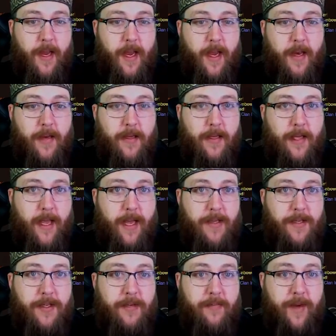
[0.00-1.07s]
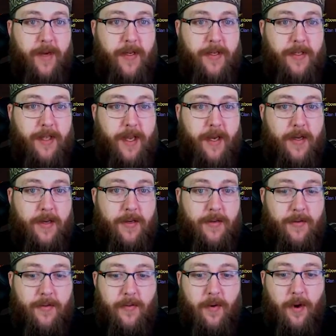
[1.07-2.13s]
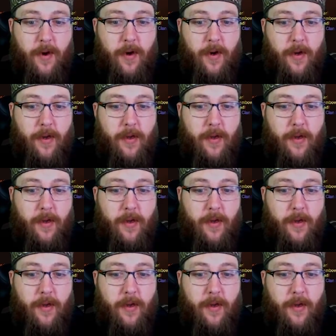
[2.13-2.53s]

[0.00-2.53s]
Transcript: and let your mages kind of do the work